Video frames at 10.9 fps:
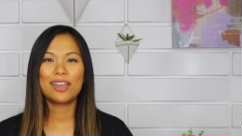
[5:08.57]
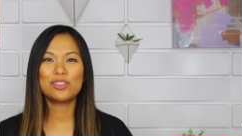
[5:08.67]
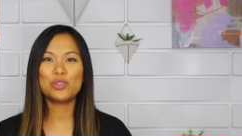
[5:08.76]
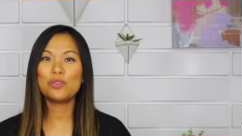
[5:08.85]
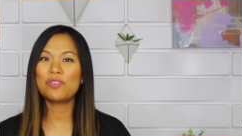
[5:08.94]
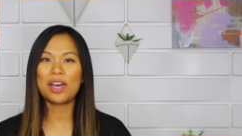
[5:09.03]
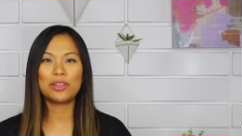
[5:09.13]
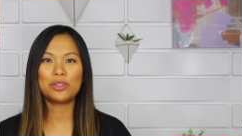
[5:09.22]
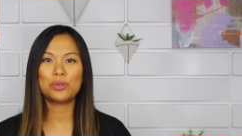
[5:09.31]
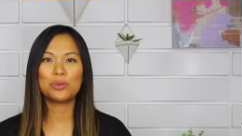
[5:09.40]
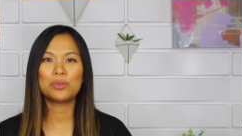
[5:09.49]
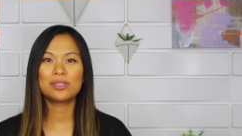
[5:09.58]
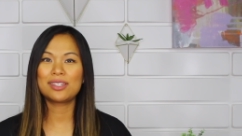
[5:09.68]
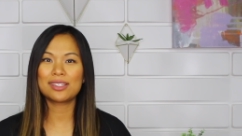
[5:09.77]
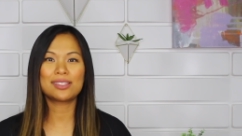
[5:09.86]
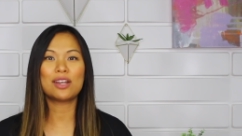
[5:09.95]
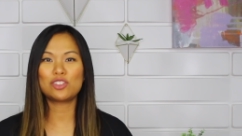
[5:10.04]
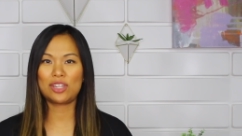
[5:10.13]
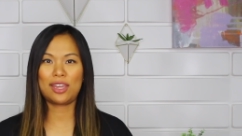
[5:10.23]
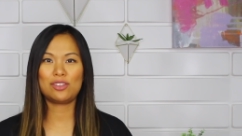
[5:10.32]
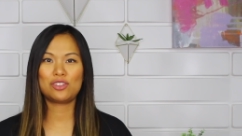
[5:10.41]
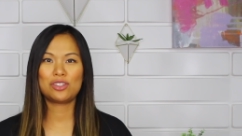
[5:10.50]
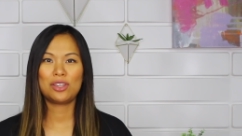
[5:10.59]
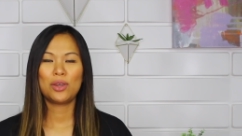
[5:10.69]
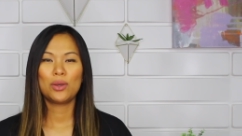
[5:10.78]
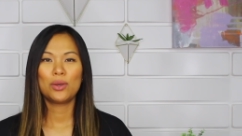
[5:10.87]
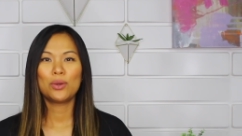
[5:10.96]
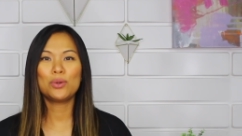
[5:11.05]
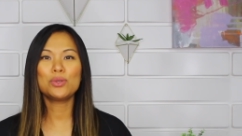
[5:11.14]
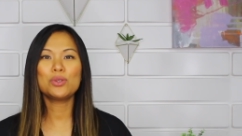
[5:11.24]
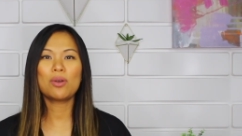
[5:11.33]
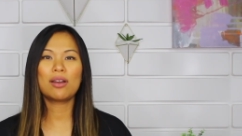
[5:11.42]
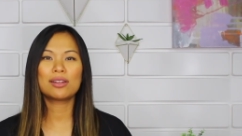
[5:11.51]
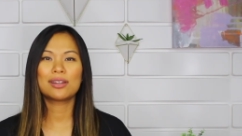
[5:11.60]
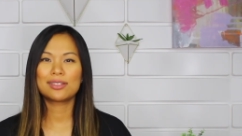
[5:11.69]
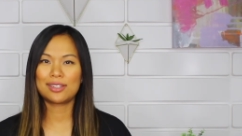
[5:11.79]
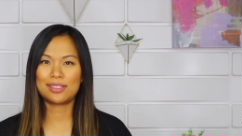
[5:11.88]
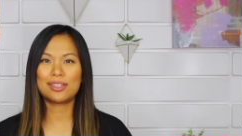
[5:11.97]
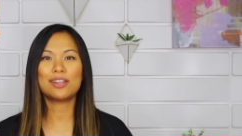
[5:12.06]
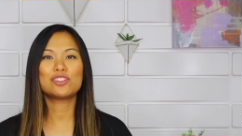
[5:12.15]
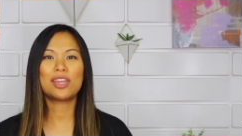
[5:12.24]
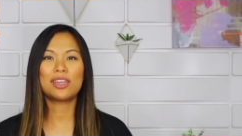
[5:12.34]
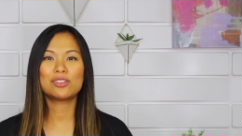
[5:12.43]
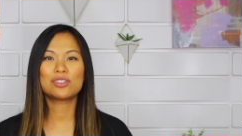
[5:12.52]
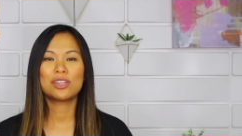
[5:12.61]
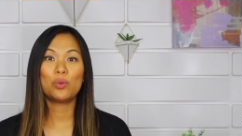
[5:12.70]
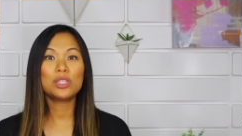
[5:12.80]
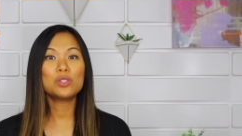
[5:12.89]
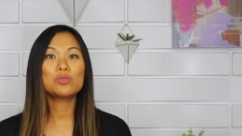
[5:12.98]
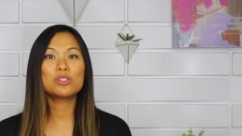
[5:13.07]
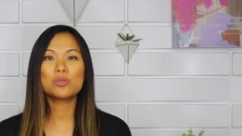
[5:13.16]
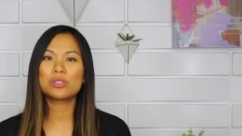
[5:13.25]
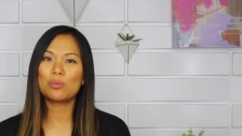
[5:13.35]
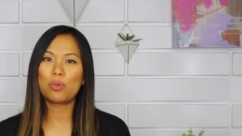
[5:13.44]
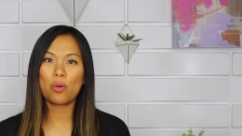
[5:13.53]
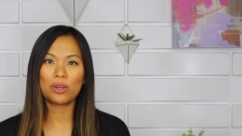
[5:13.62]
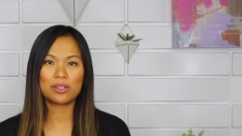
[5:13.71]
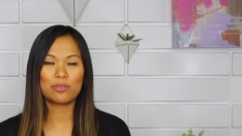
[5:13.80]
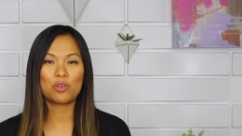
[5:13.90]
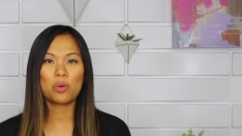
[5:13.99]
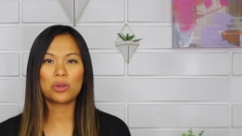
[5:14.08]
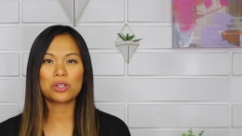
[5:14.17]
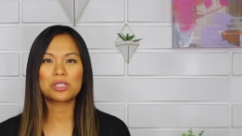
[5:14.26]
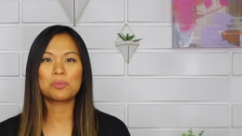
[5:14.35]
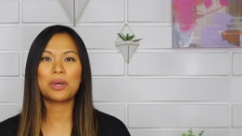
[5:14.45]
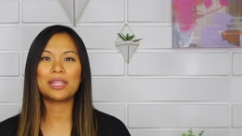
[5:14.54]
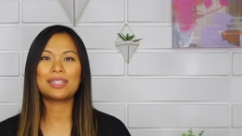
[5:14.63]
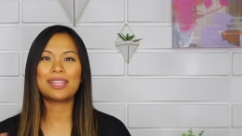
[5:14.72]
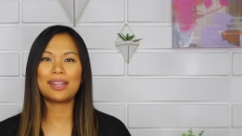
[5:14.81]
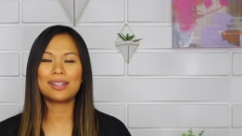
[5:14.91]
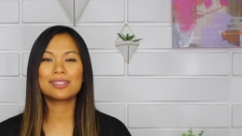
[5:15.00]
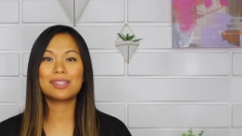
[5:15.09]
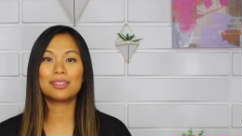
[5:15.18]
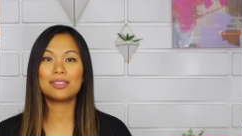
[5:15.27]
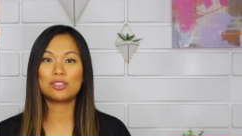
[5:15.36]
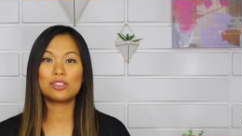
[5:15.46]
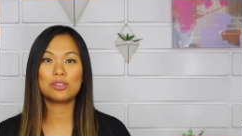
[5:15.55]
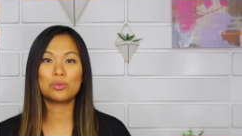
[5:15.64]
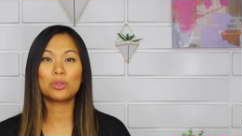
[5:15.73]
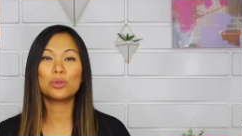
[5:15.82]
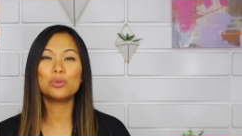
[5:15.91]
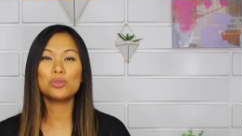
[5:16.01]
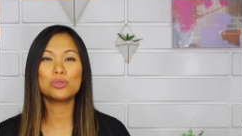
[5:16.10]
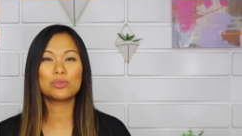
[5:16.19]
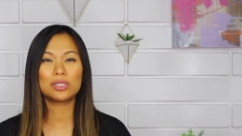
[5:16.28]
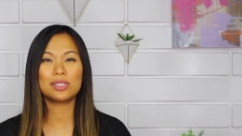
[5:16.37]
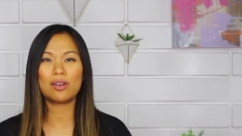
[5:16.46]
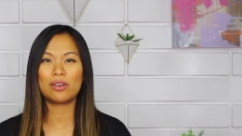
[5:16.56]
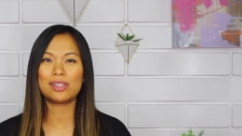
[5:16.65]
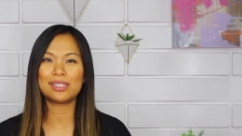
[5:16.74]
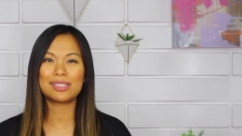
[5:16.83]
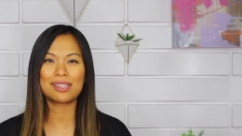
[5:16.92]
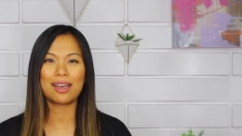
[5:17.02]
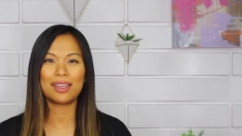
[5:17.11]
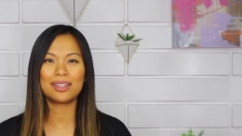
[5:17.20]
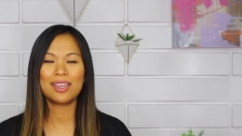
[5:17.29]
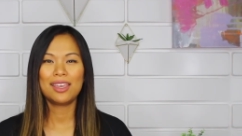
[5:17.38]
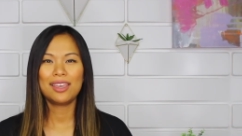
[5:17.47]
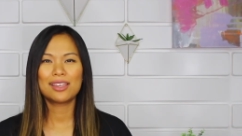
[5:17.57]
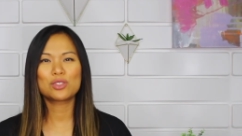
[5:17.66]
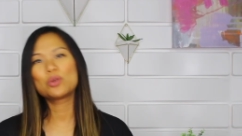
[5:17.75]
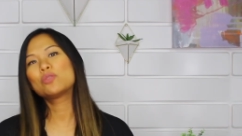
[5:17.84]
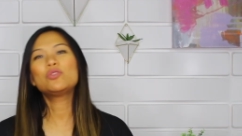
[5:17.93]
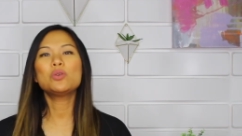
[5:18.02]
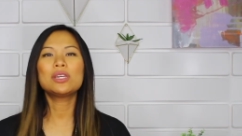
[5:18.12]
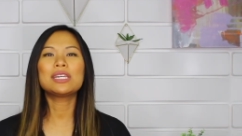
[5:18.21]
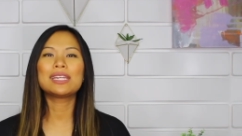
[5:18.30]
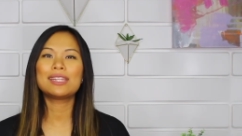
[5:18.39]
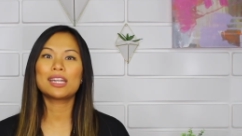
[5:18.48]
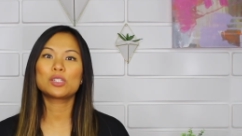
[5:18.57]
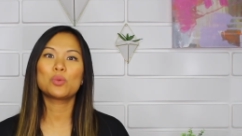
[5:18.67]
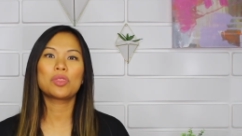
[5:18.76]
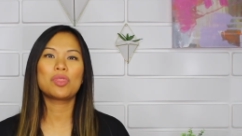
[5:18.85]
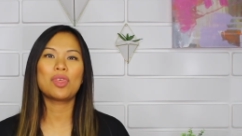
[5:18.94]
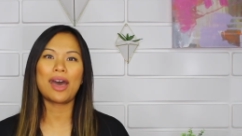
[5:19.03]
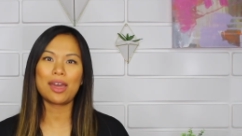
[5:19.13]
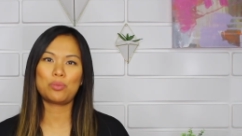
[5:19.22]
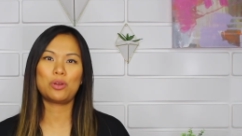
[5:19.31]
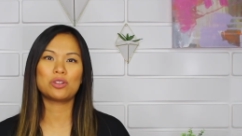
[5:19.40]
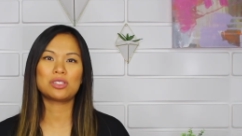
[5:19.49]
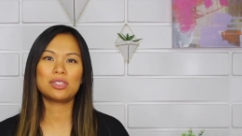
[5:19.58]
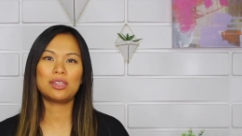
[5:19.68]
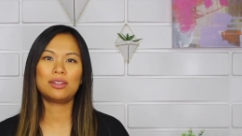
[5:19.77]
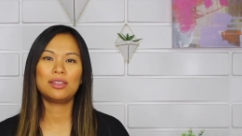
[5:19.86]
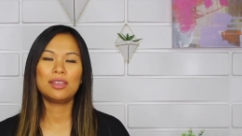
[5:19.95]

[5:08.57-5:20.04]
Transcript: and your value does not change. Who you are does not change. What you do is important, of course, but that has nothing to do with who you really are inside. And so if you can connect with that person,